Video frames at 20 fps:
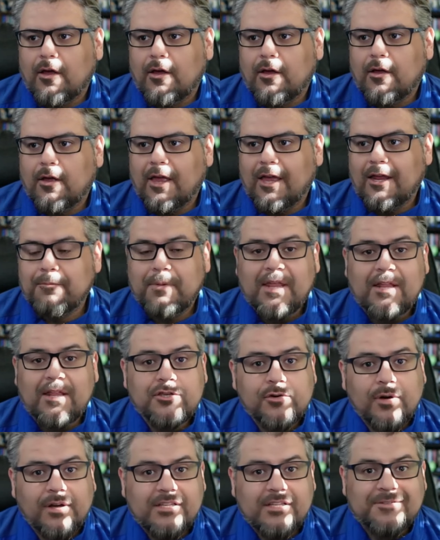and being
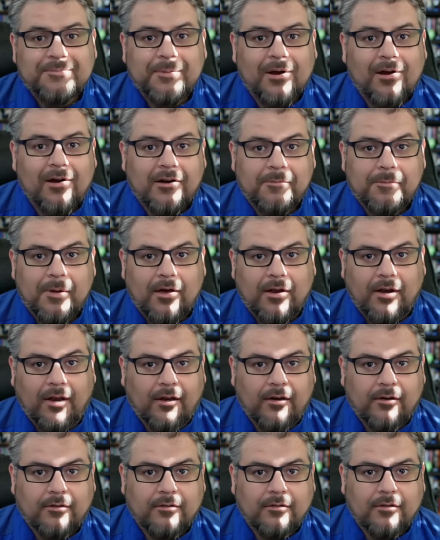transparent about
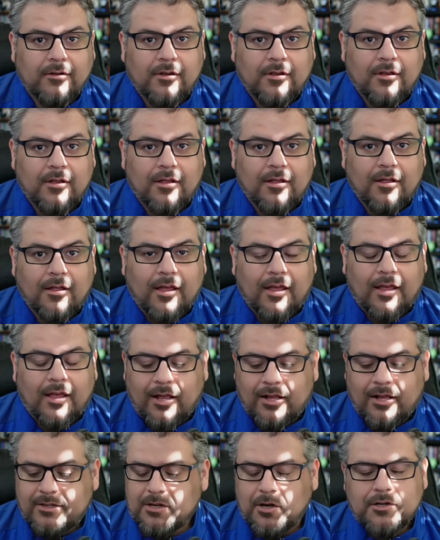it.
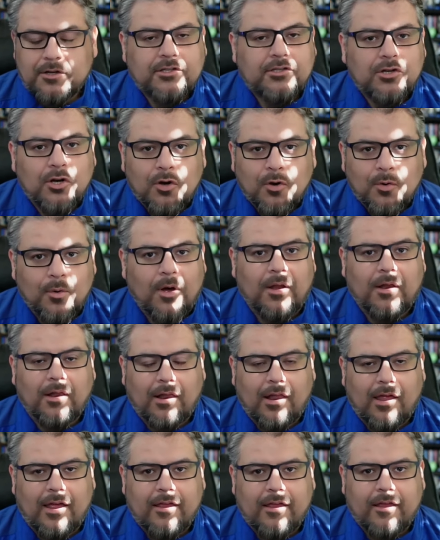It's so
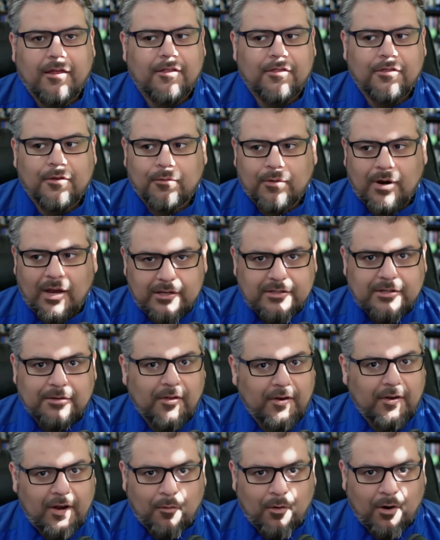unlike the rest of the
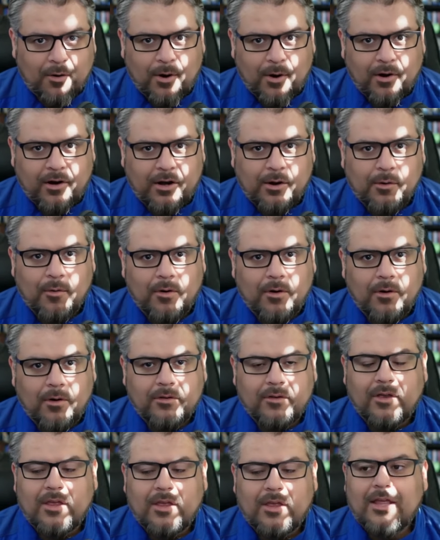network marketing
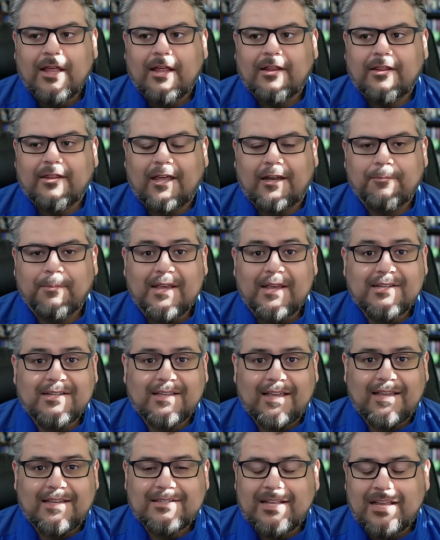world that
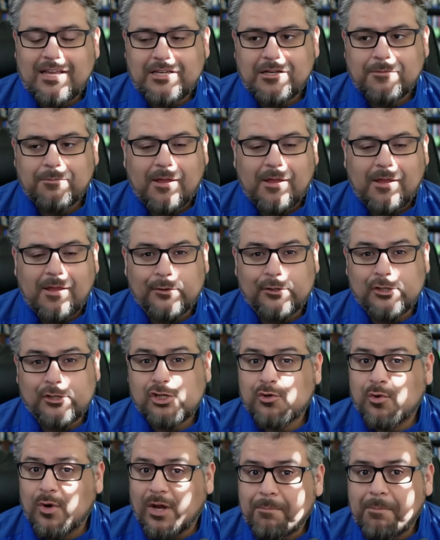basically is teaching people to
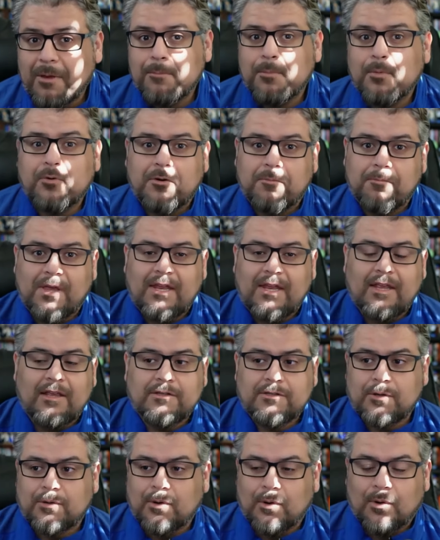trick people into
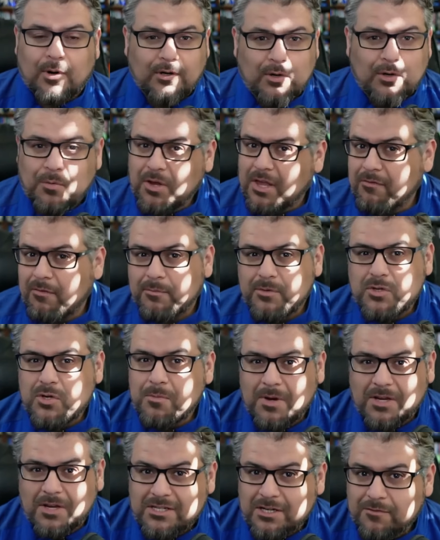meetings, or don't give them too
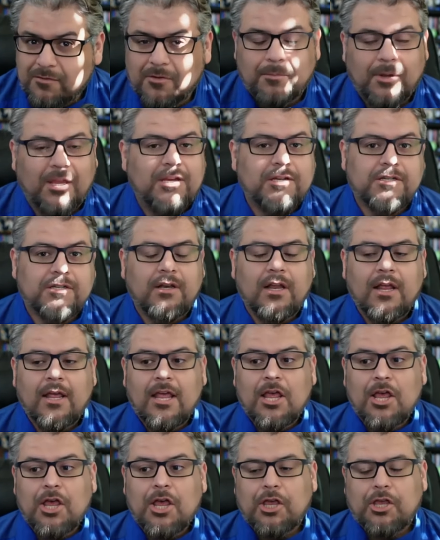much information.
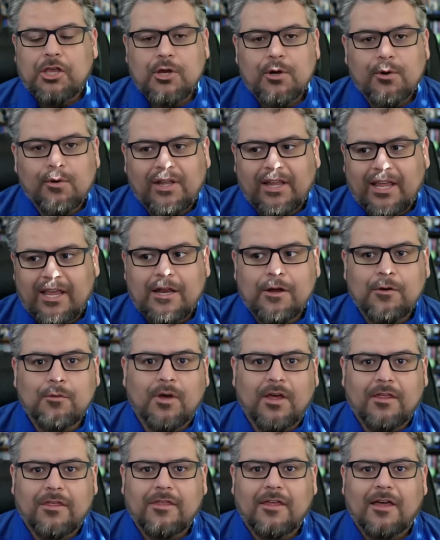You're leading
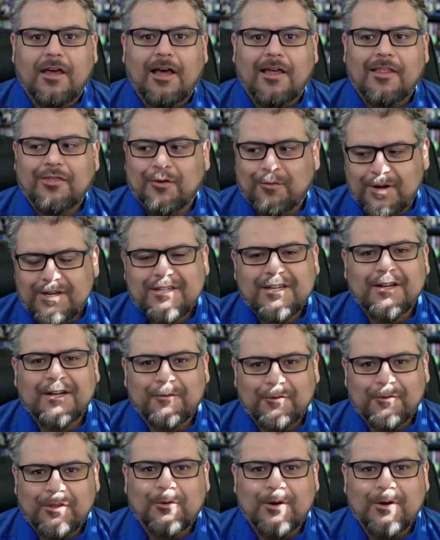with the reaching
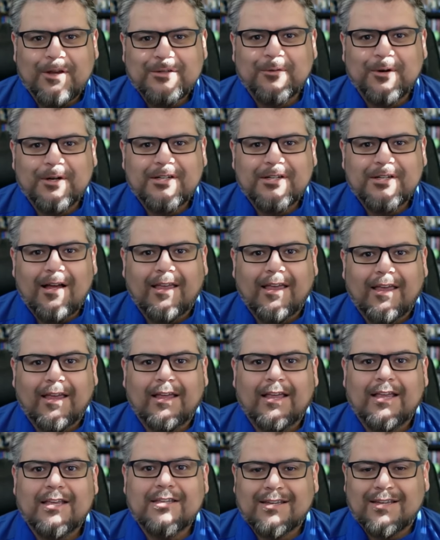out. The reason we're
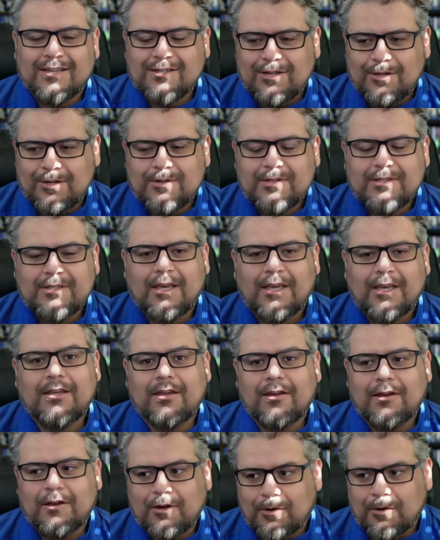talking is because you said,
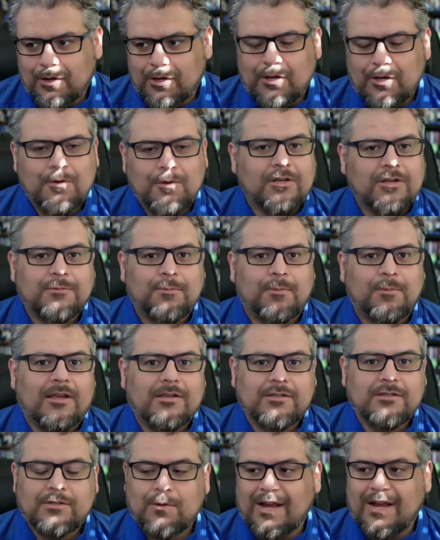or you
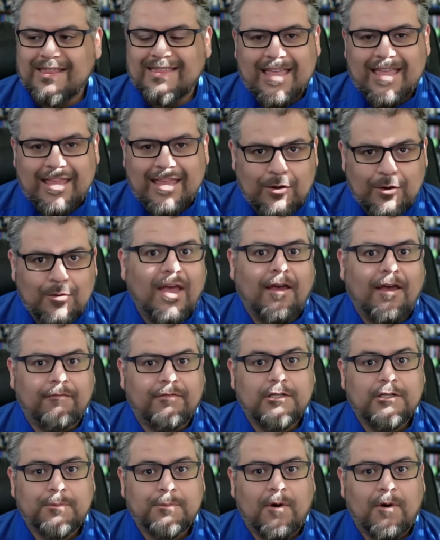expressed, or I think you have
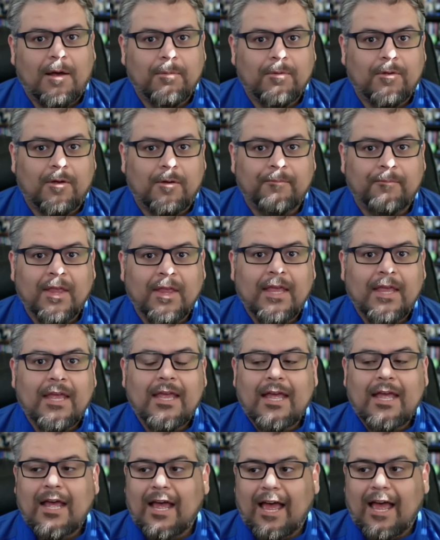this problem.
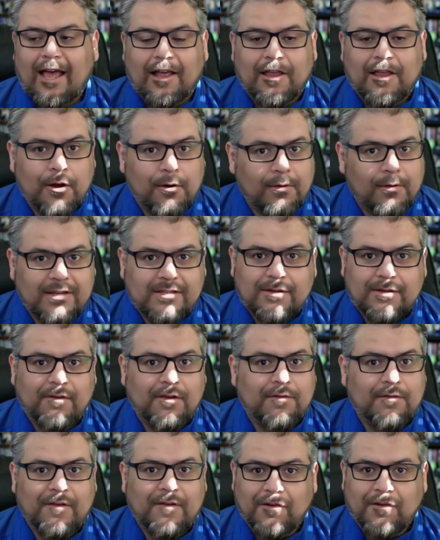Curious if
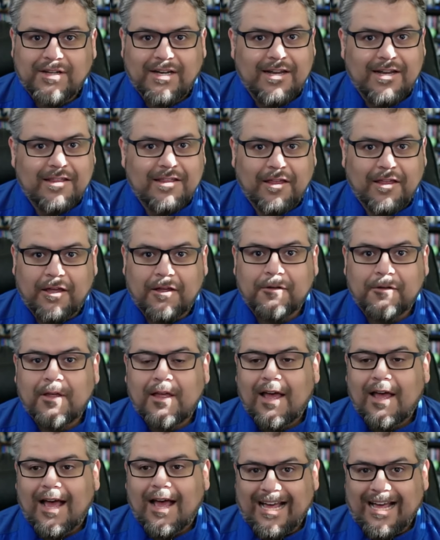you found anything.
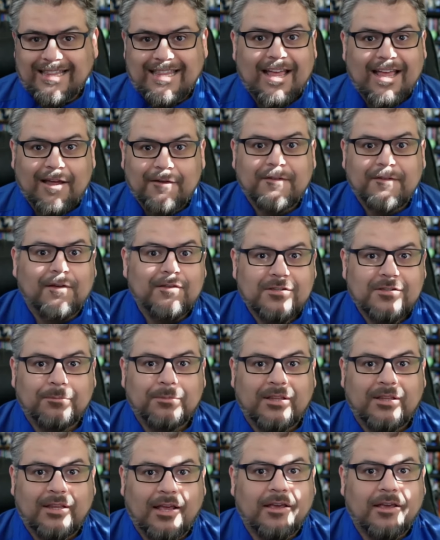I think I found
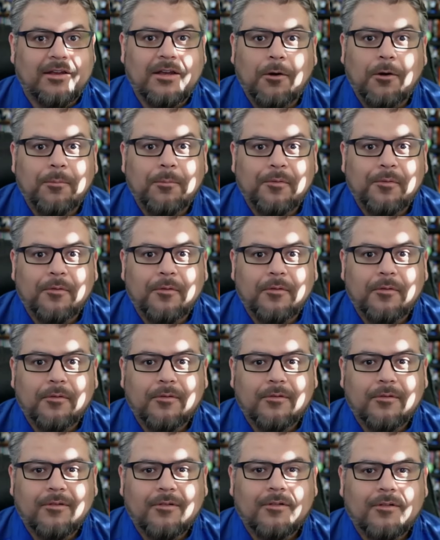something that can help.
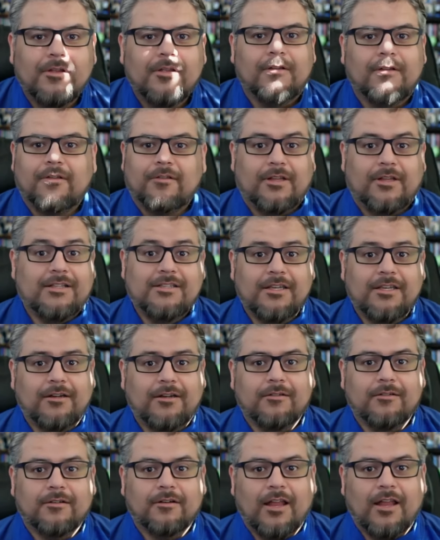That's it.
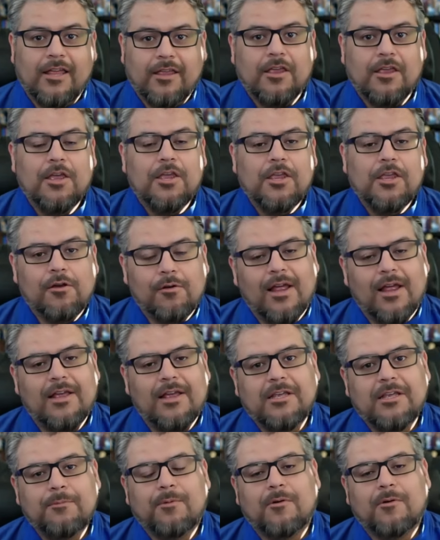Like, you're
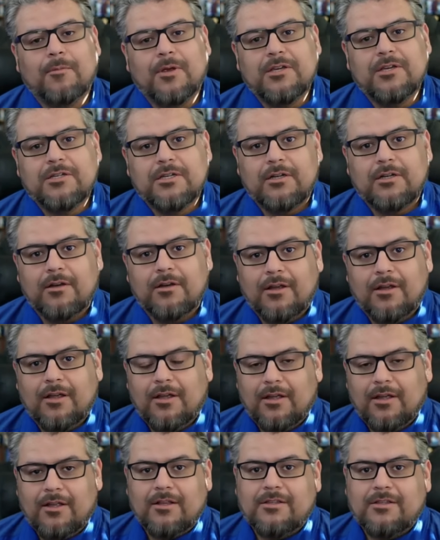asking permission
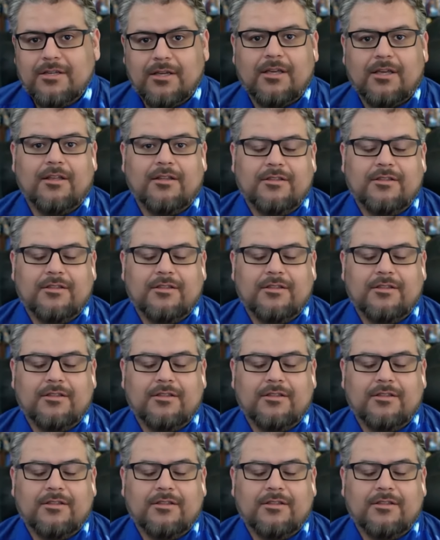to